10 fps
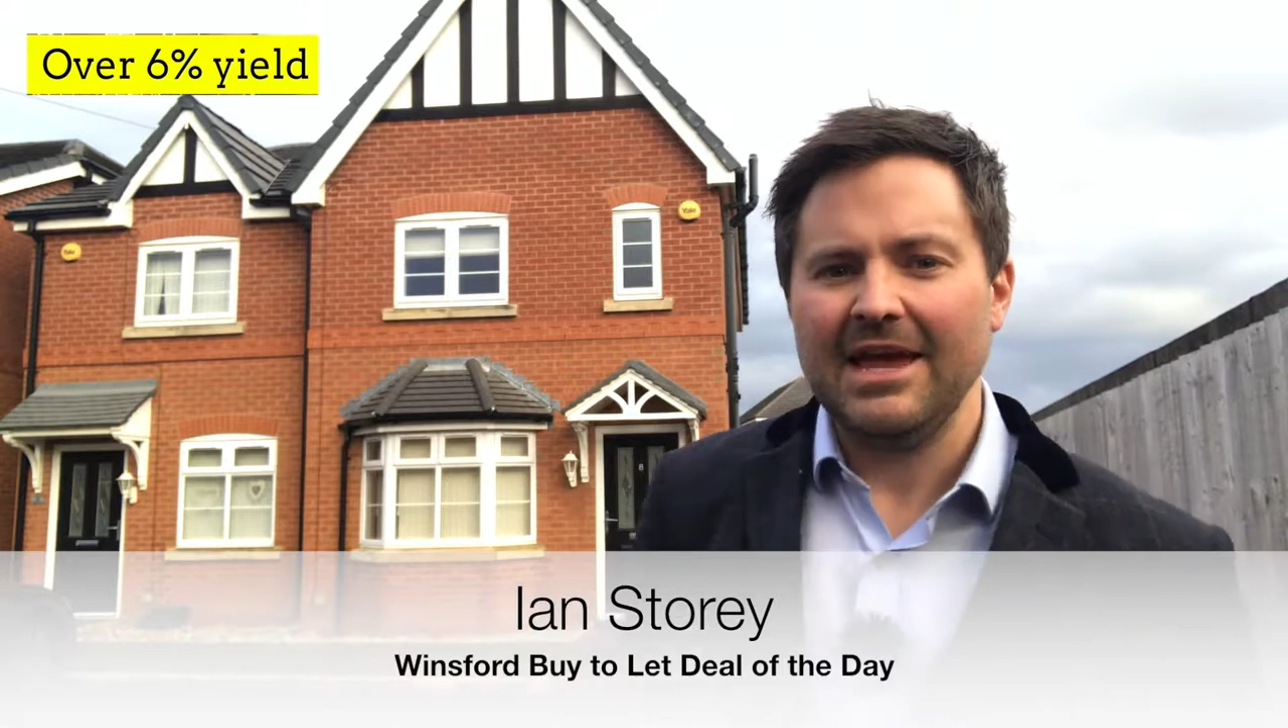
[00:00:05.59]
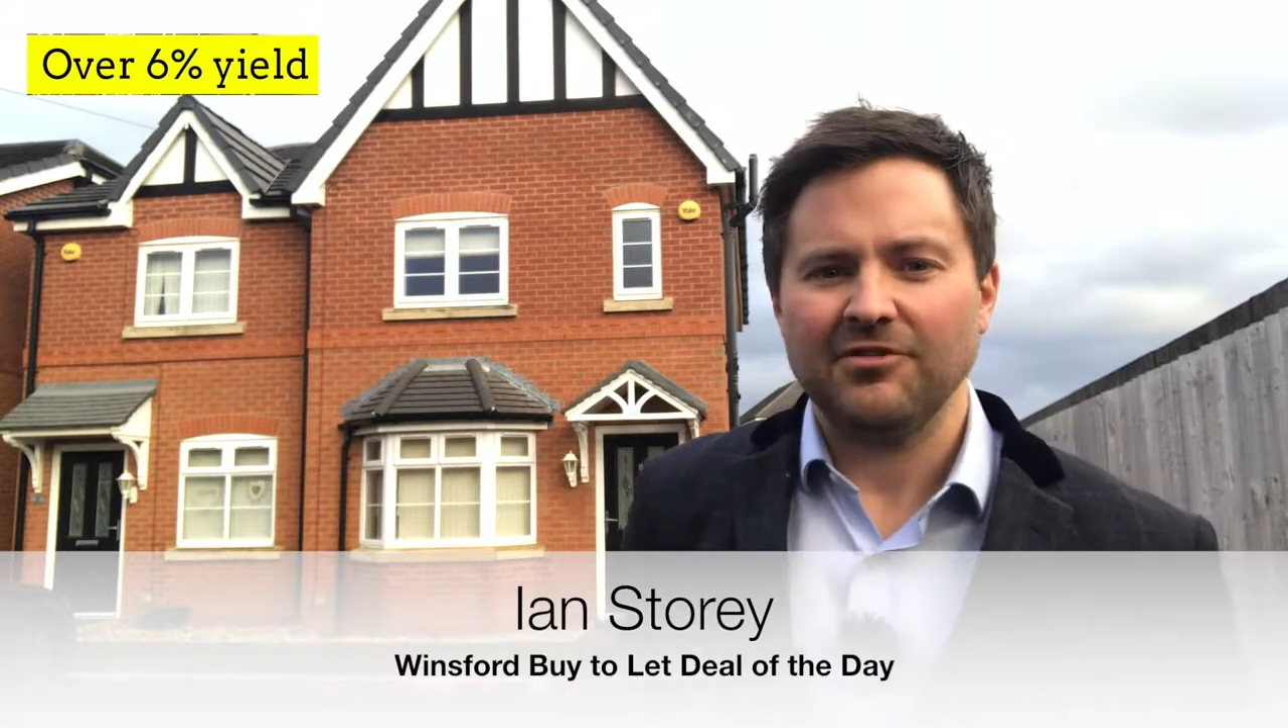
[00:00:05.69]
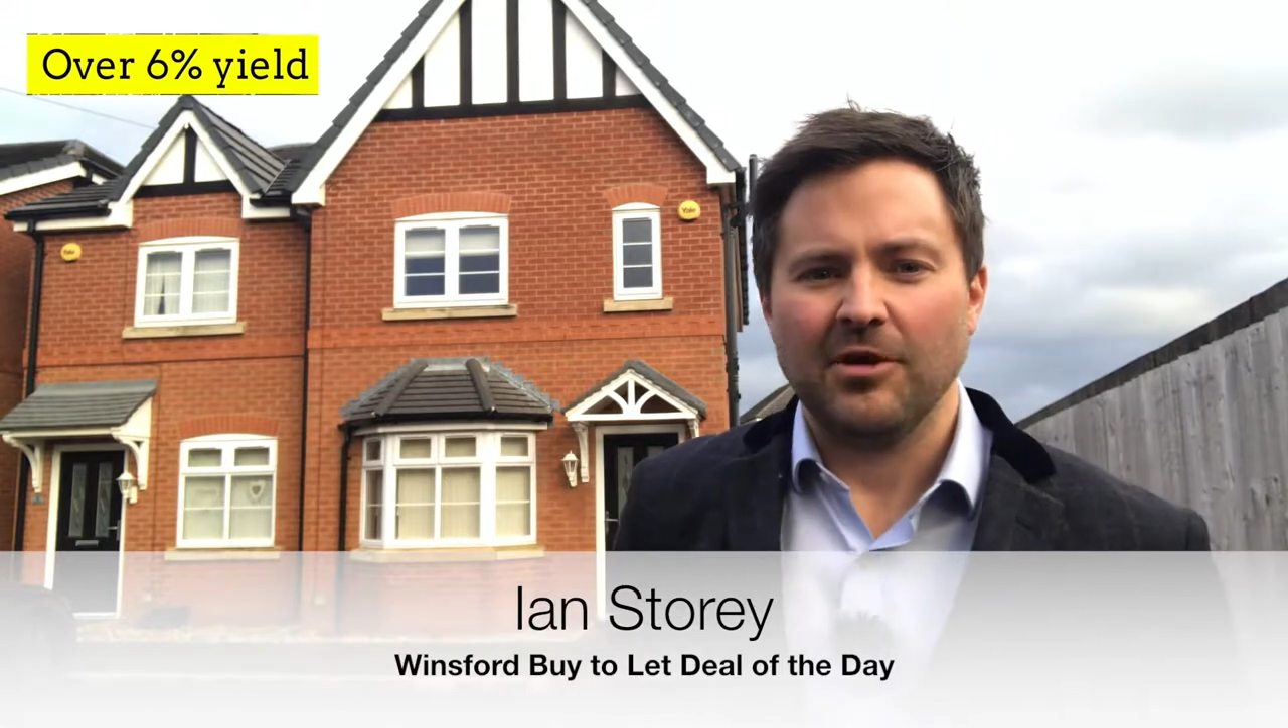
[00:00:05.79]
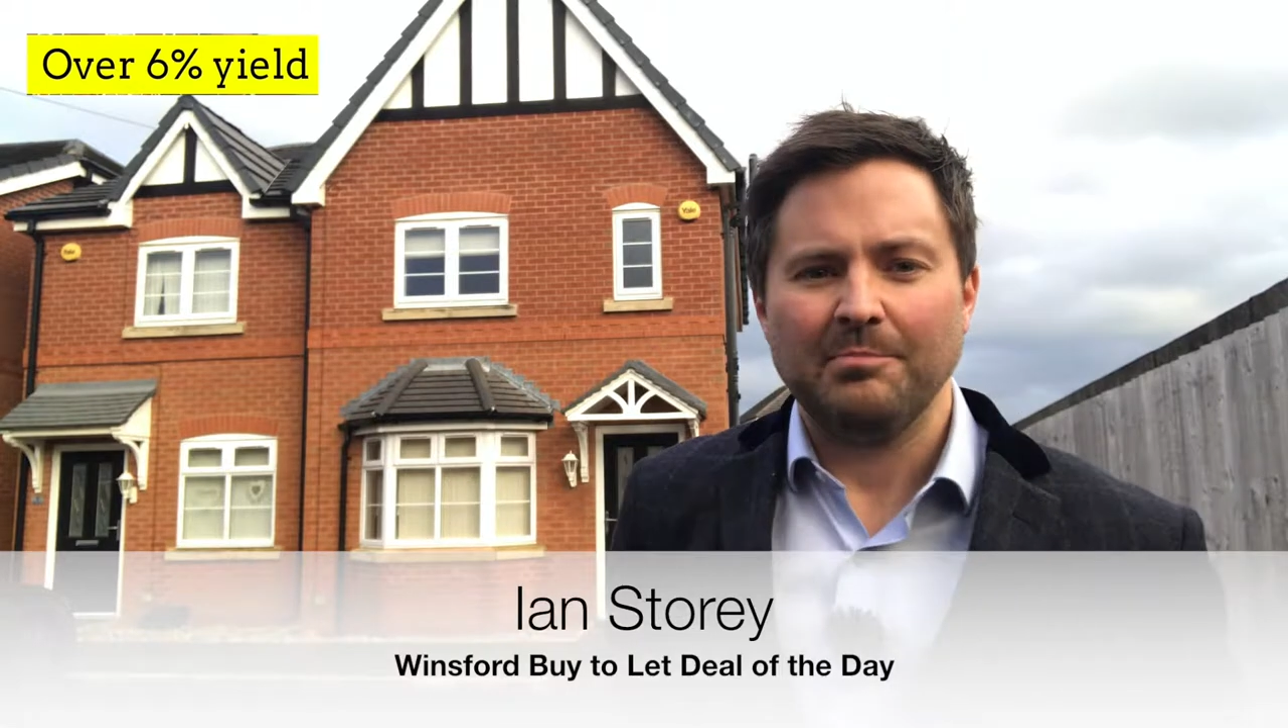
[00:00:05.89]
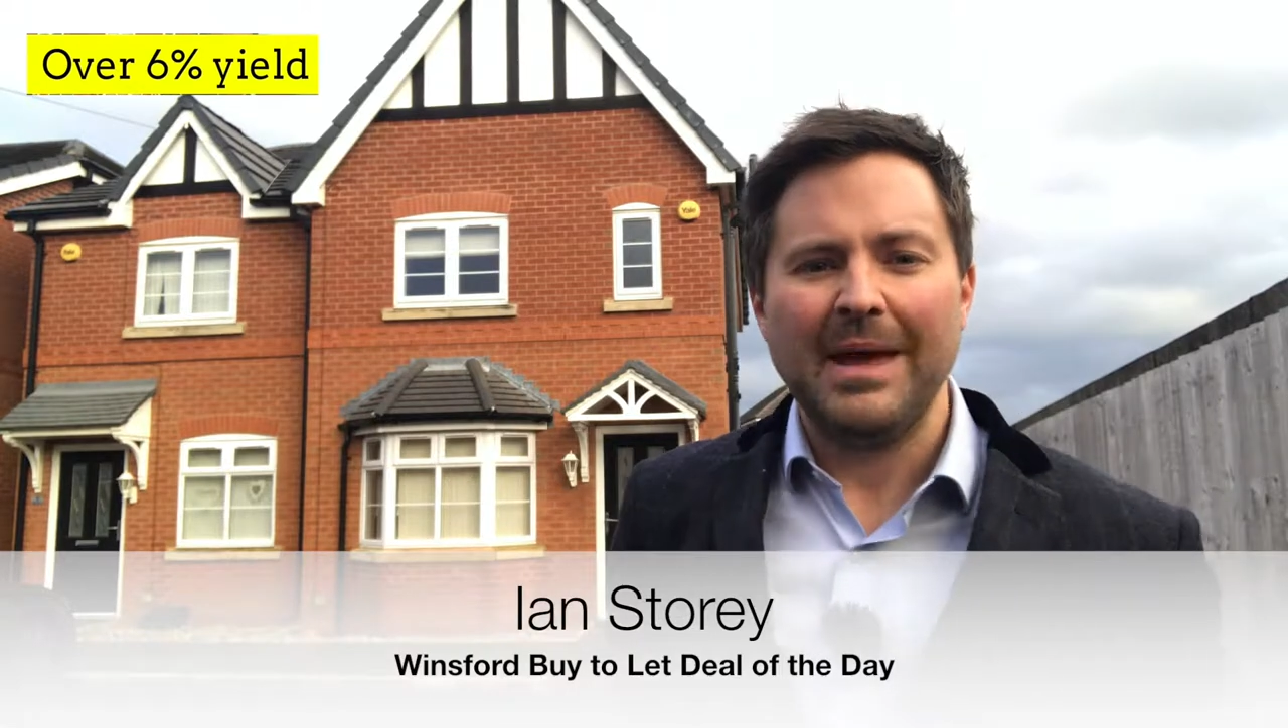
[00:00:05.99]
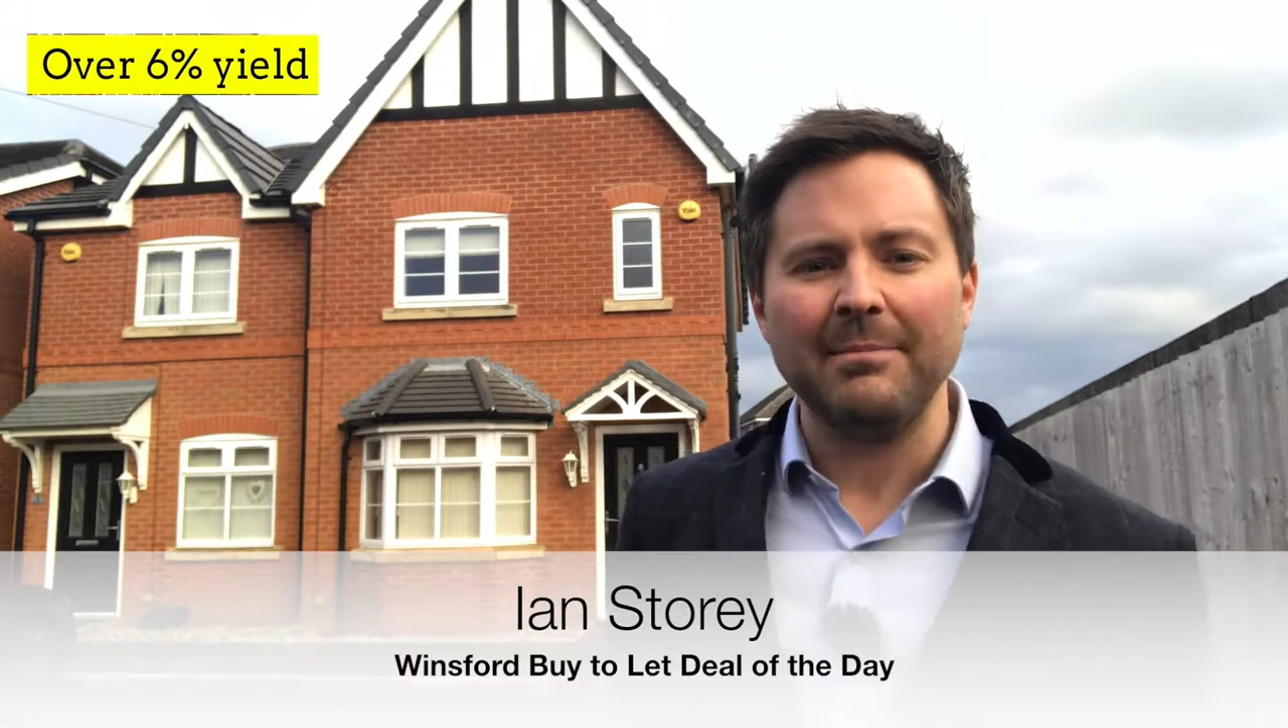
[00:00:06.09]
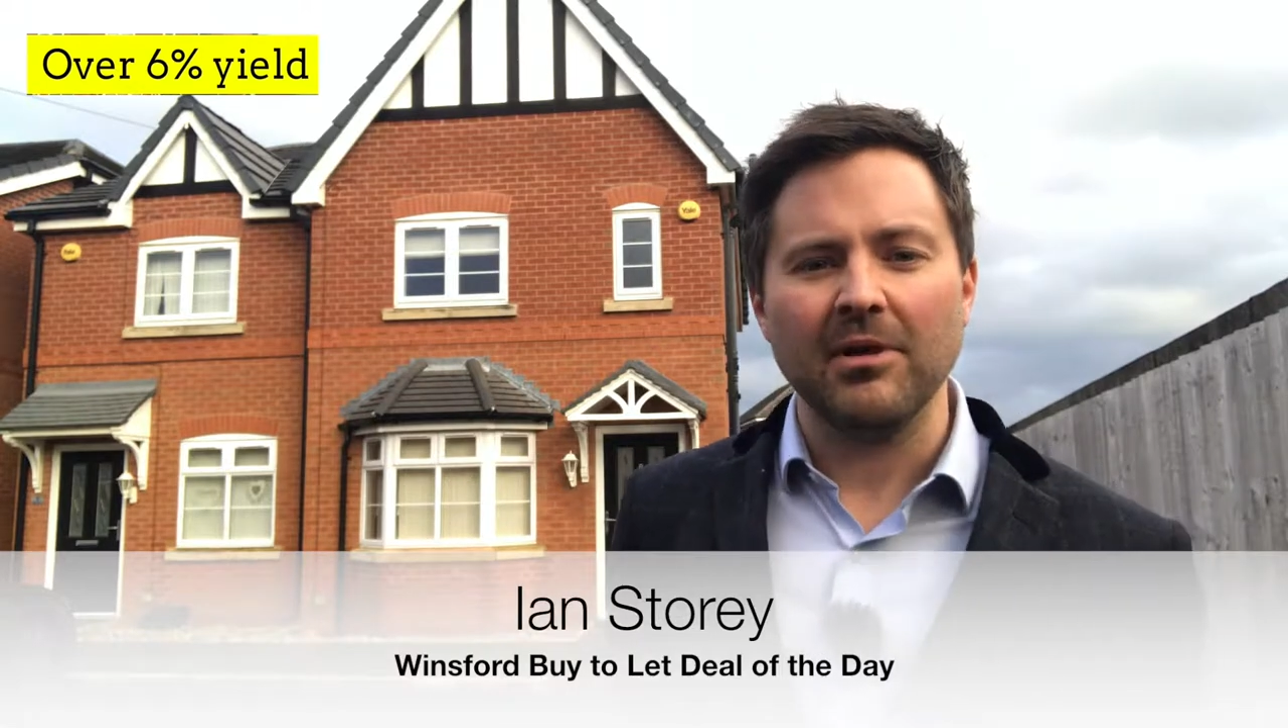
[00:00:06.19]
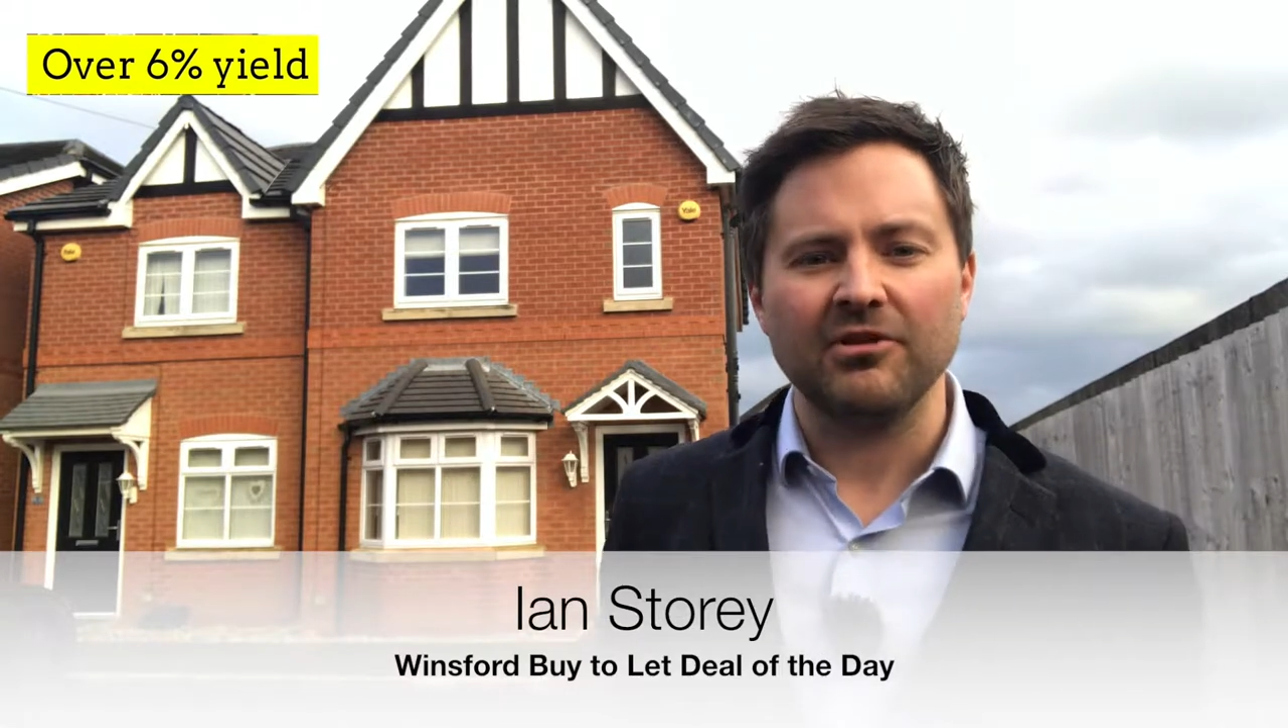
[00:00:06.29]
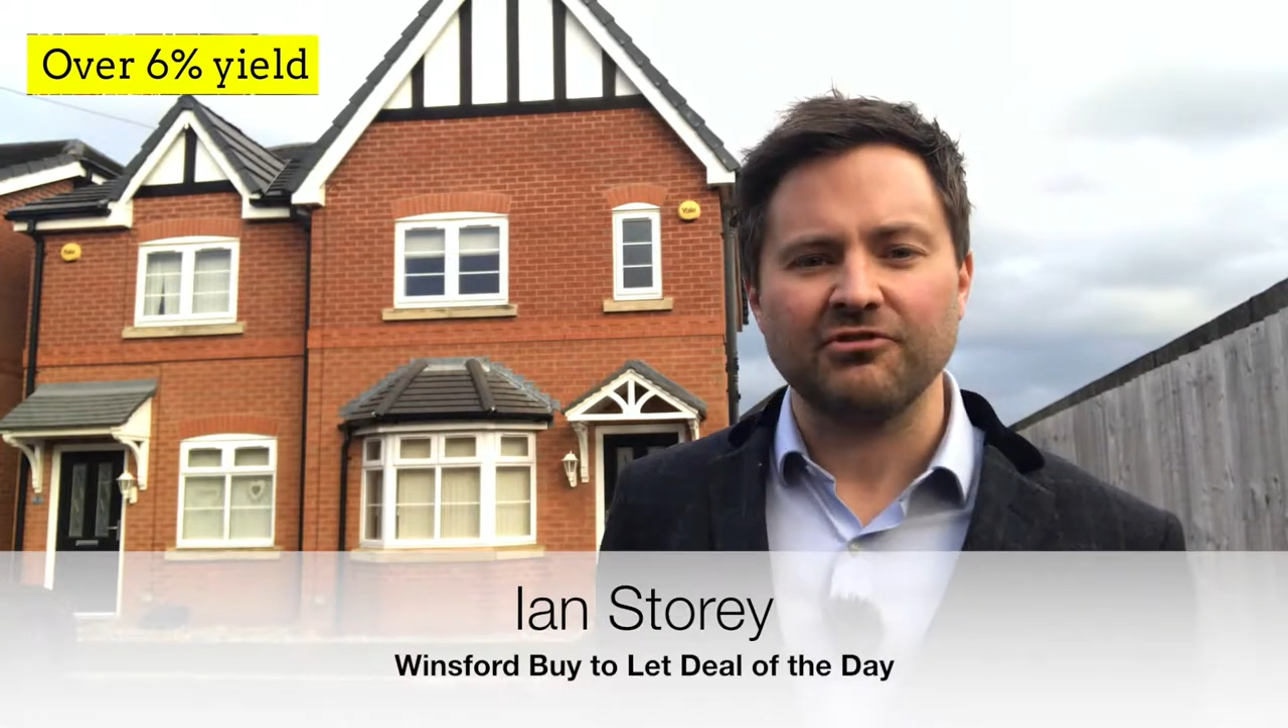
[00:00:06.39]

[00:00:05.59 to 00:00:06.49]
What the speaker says: is on Pimlott